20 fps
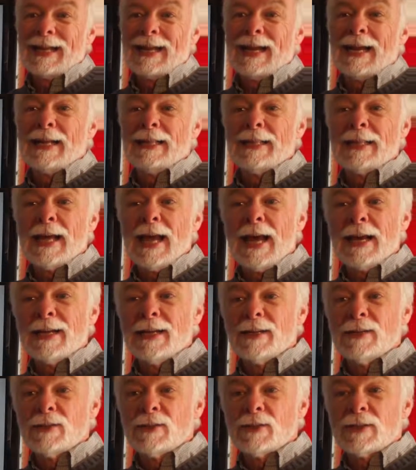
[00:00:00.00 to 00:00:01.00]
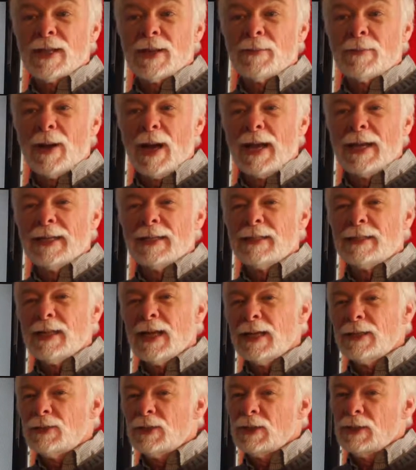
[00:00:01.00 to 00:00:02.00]
and that is that my
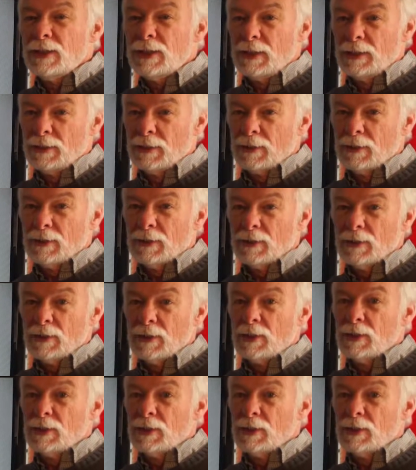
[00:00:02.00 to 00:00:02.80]
intention here